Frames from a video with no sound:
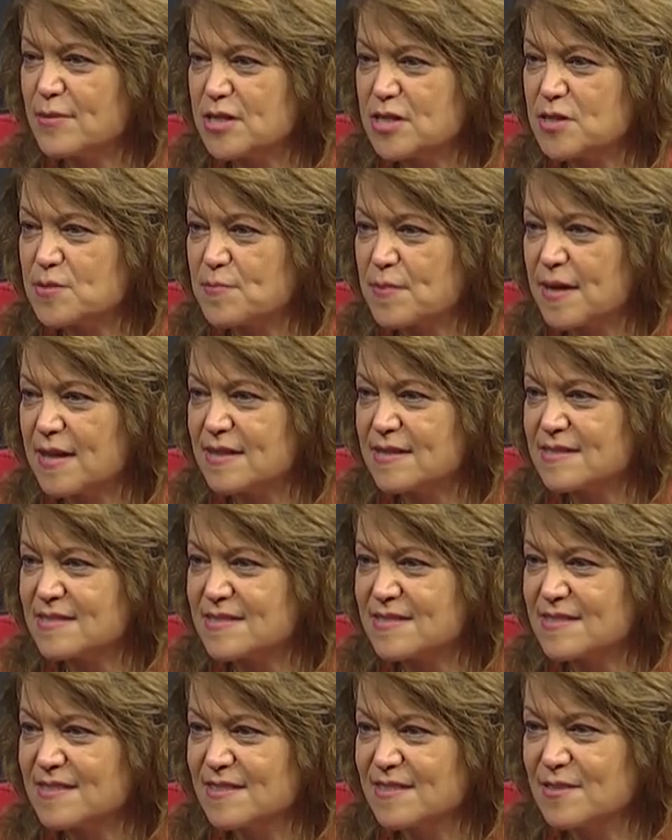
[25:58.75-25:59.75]
and
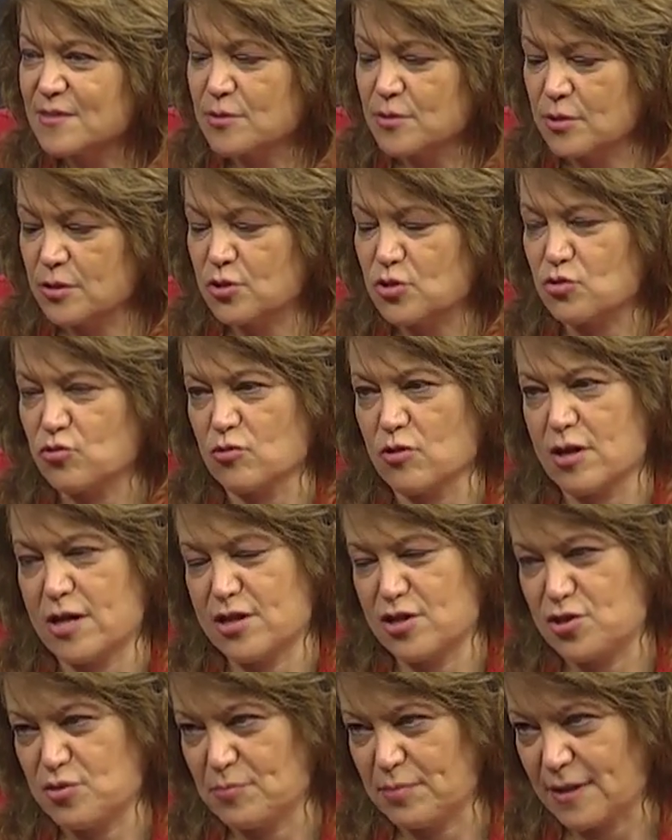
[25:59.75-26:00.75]
space,
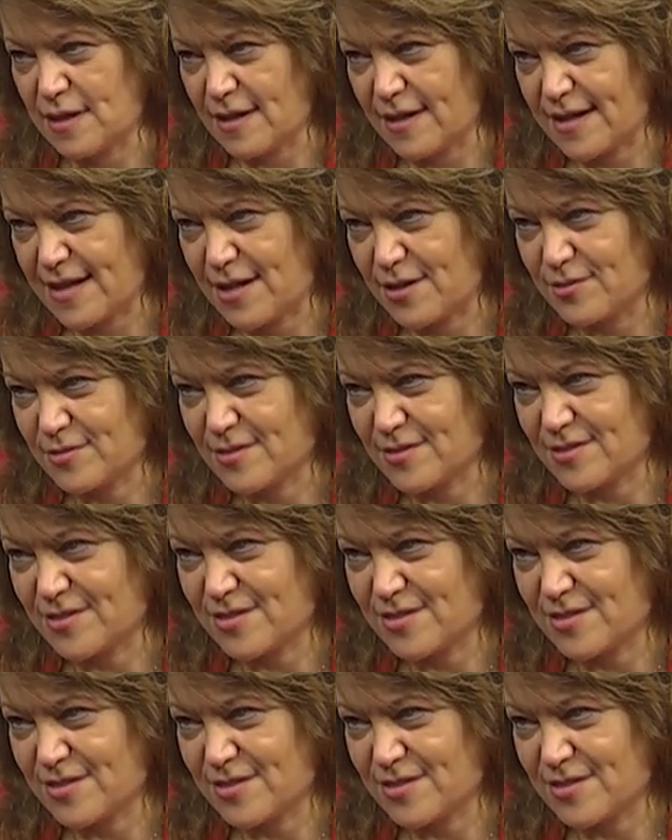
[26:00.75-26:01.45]
trying to block out